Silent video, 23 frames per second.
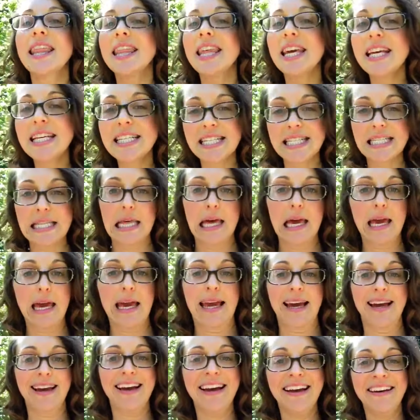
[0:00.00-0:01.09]
this
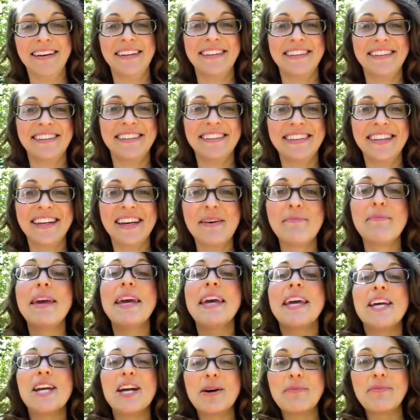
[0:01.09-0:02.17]
thing,
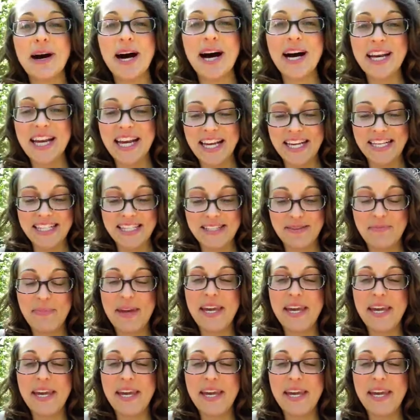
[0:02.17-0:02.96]
being in our bodies,